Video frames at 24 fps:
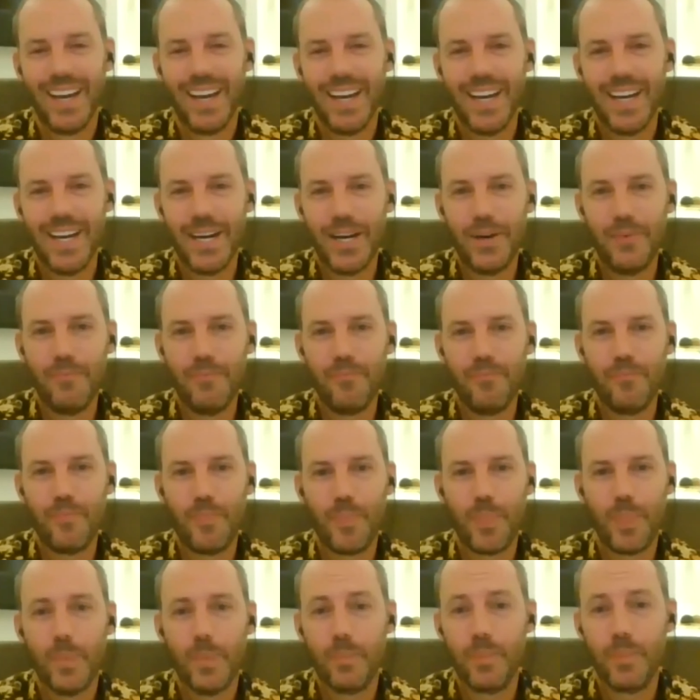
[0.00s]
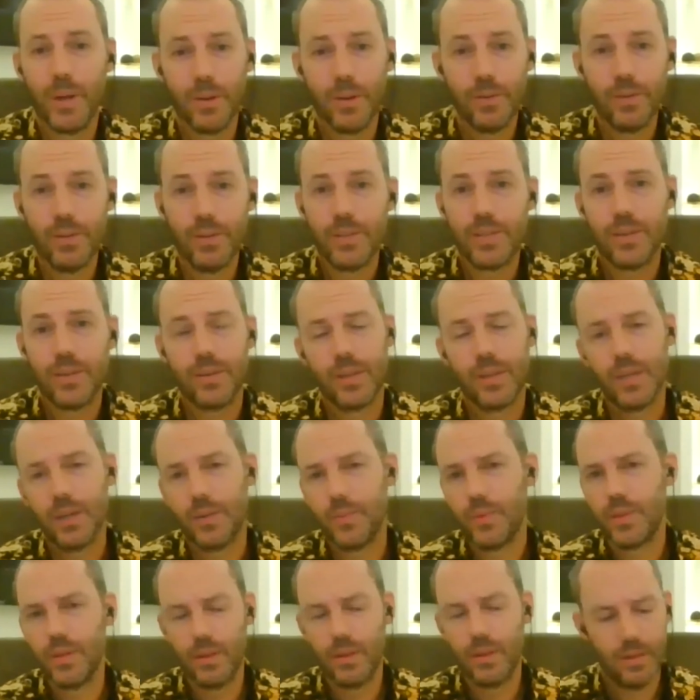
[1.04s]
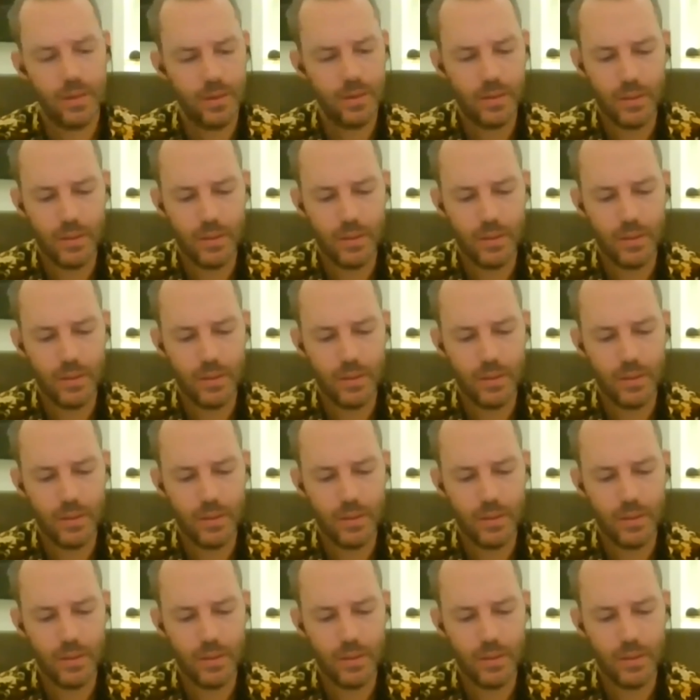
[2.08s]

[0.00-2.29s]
Um, but also, yeah, with the